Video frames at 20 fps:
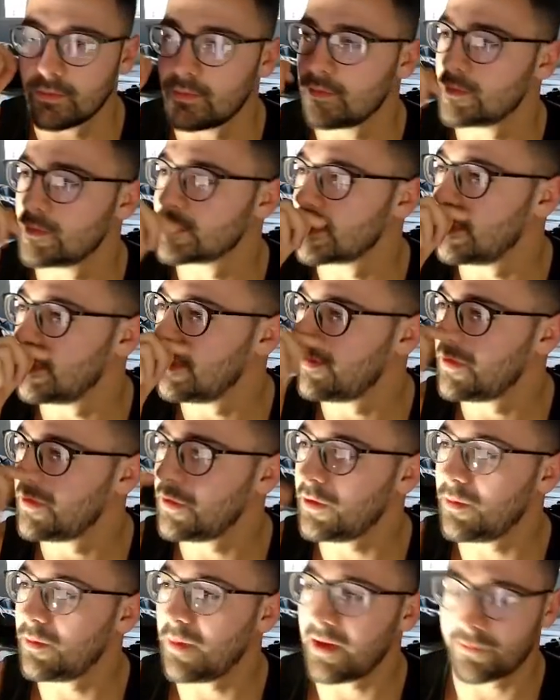So if you
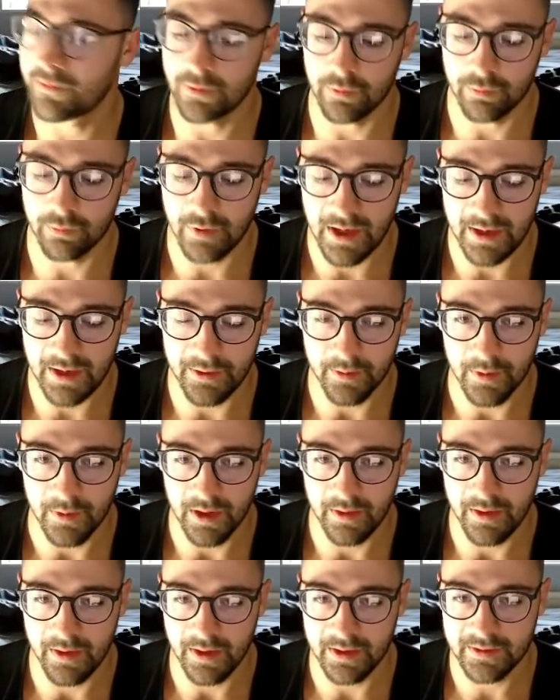do math.random like
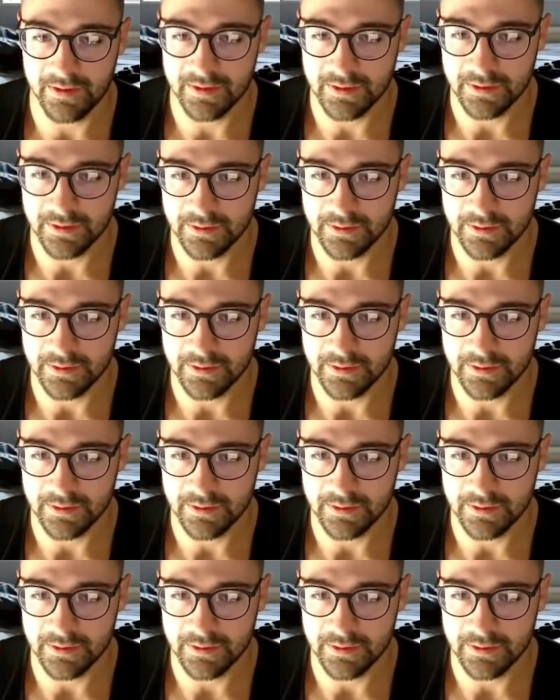this,